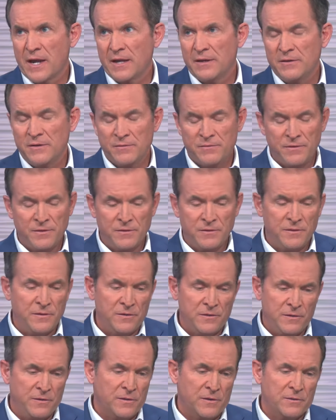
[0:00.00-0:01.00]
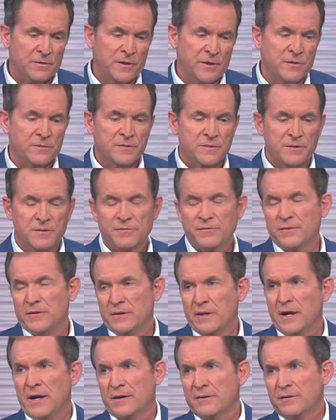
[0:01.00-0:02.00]
right? You, you, you don't go to the
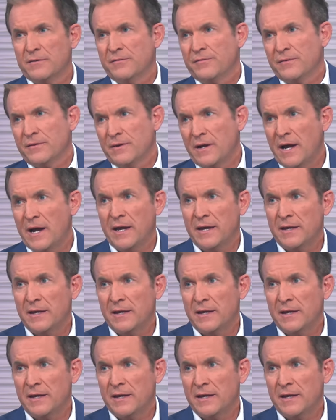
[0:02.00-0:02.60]
foot doctor for